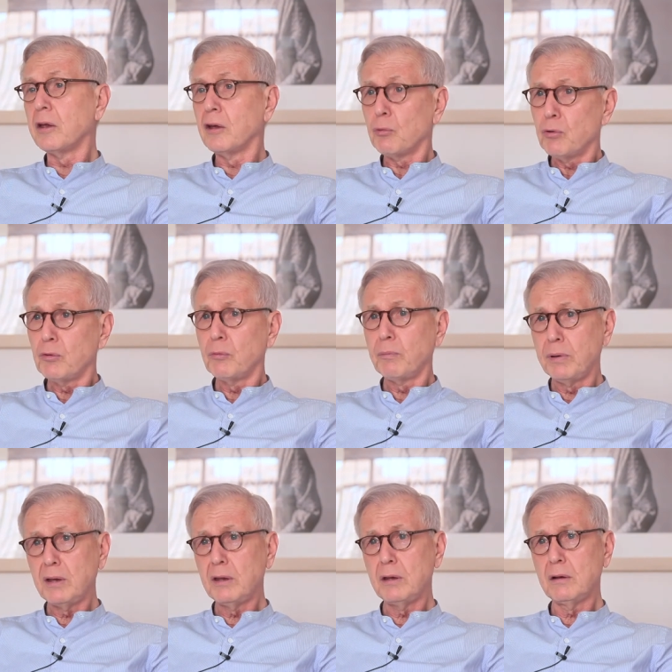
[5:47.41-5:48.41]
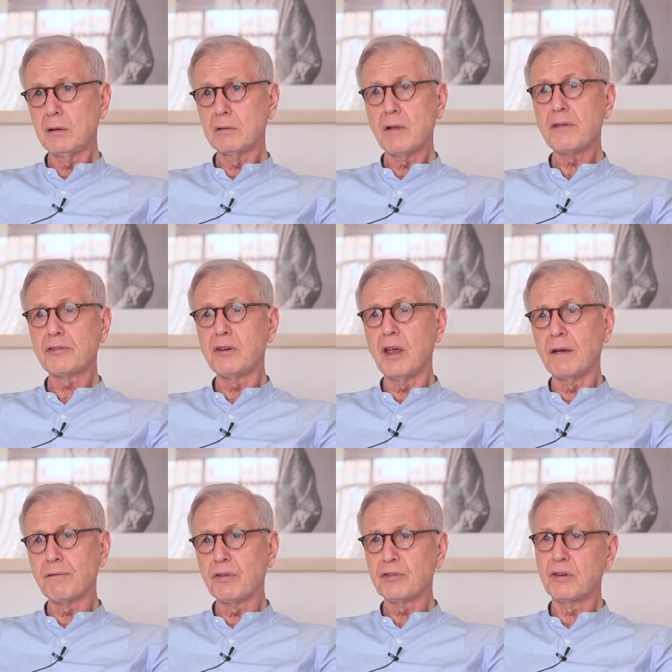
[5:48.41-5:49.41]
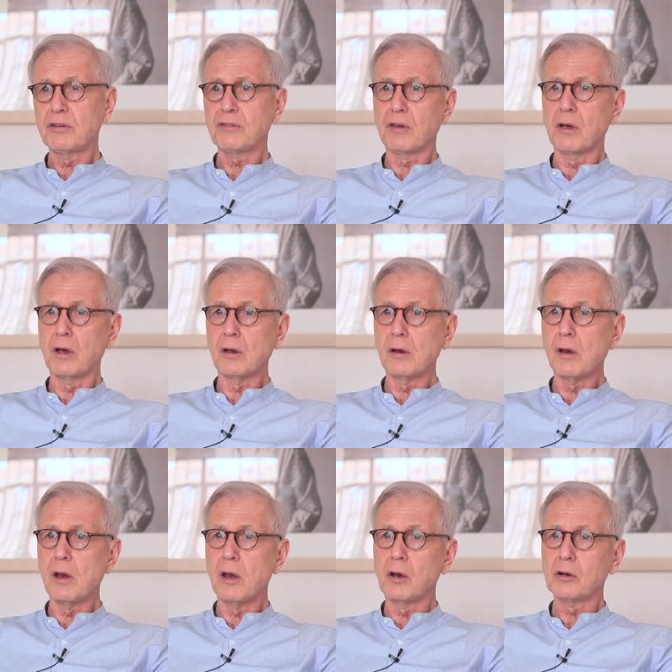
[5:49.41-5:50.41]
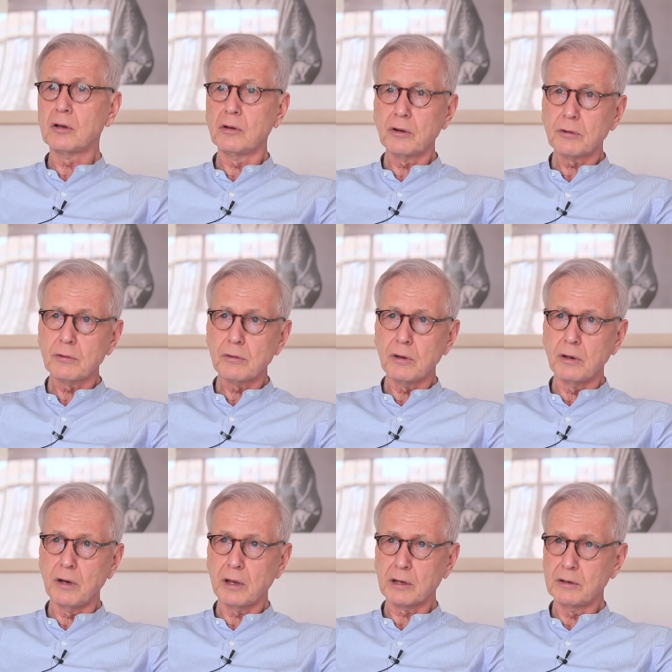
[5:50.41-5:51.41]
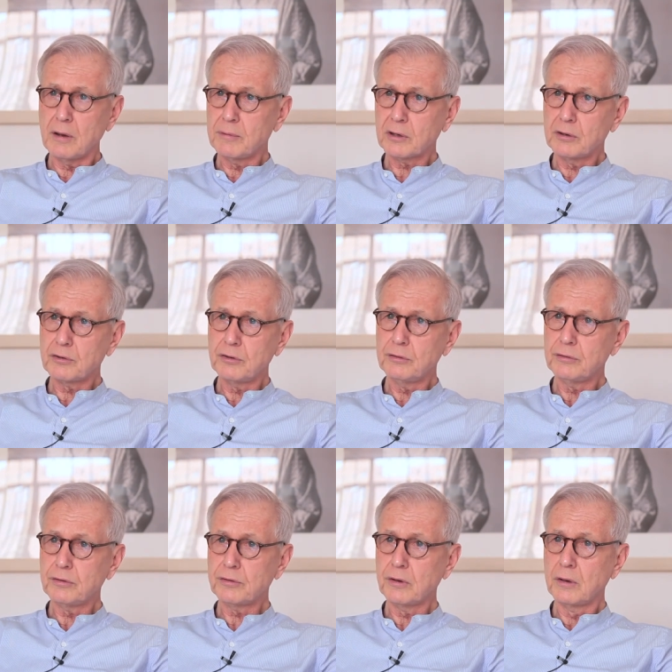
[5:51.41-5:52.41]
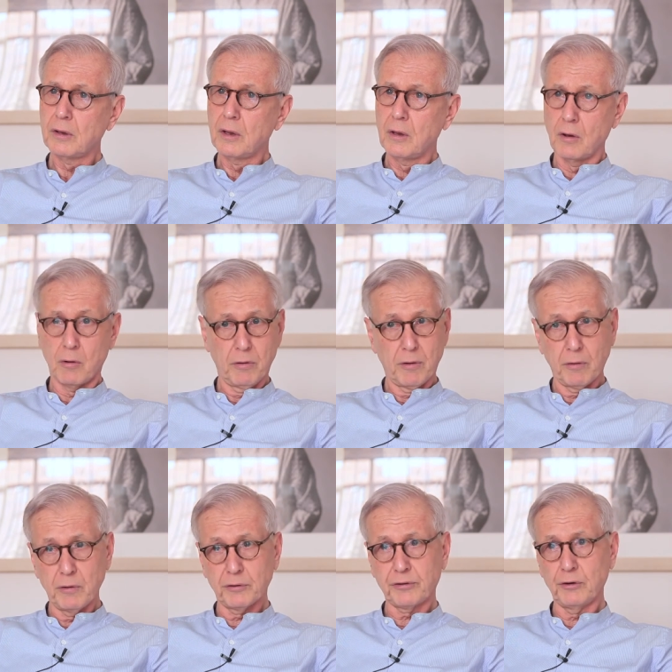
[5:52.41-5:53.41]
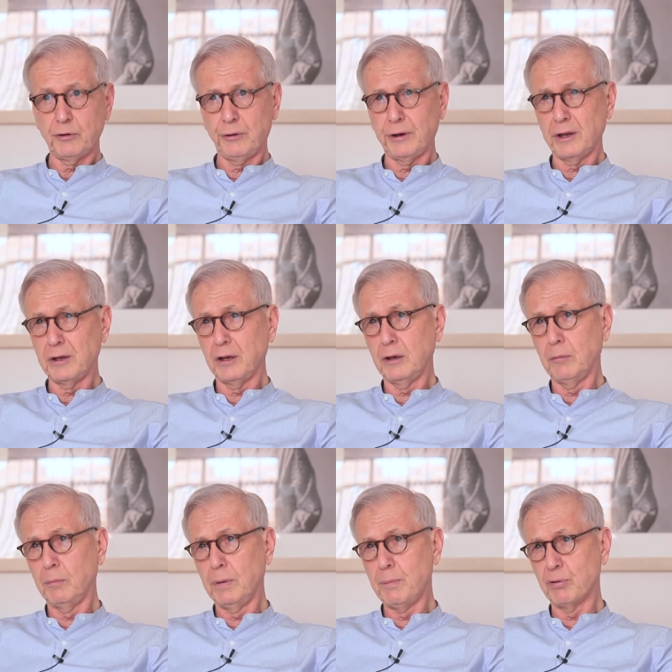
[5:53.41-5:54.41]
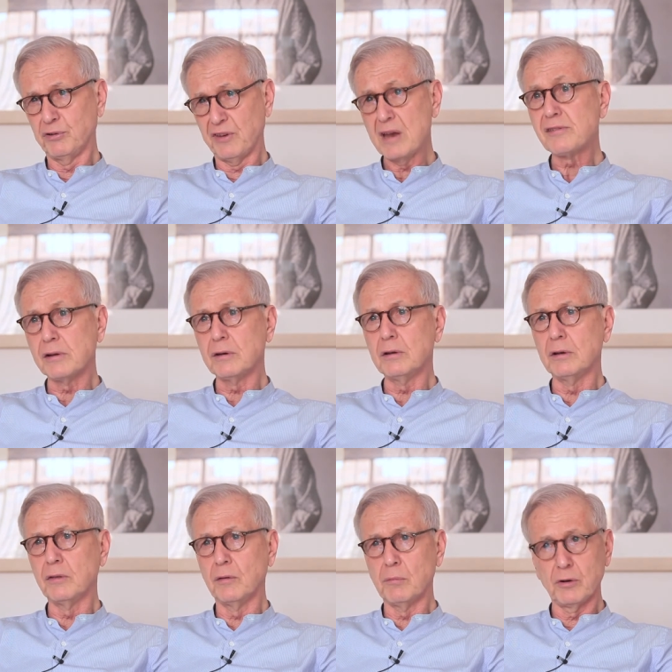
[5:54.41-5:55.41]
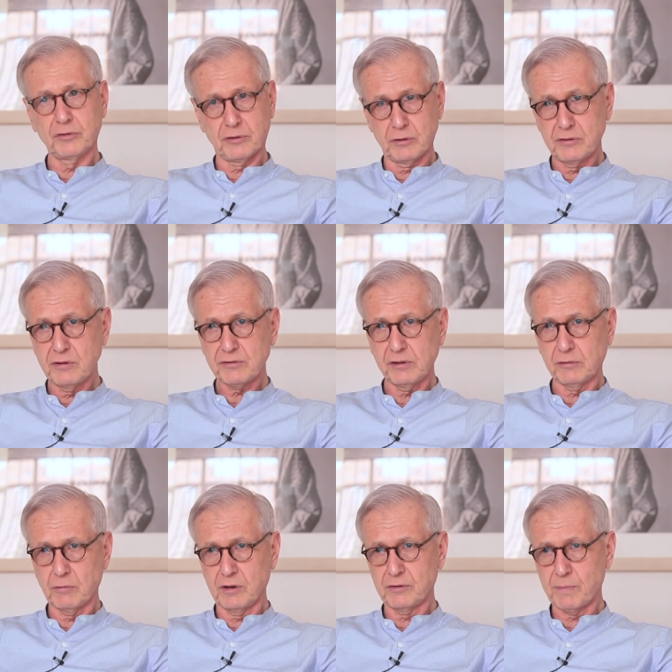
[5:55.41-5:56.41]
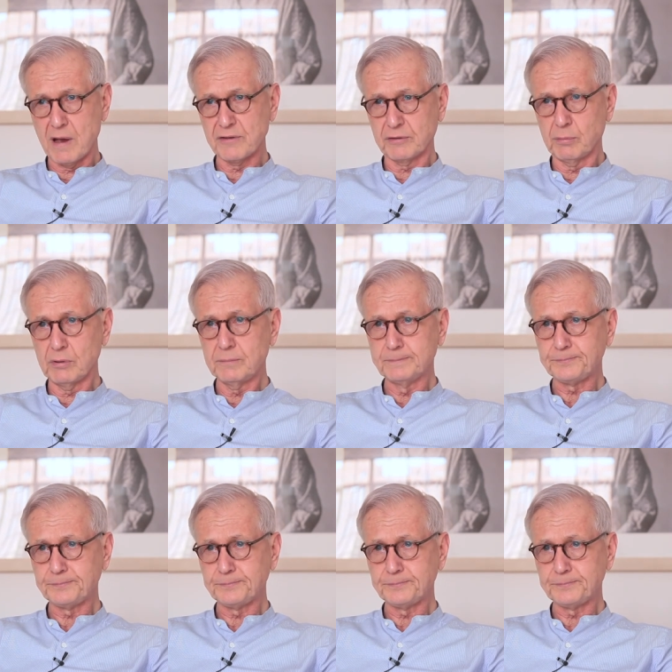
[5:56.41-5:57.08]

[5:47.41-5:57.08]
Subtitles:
It will be less an emphasis on clinical and academic issues, although they'll certainly be presented in the most artistic ways possible.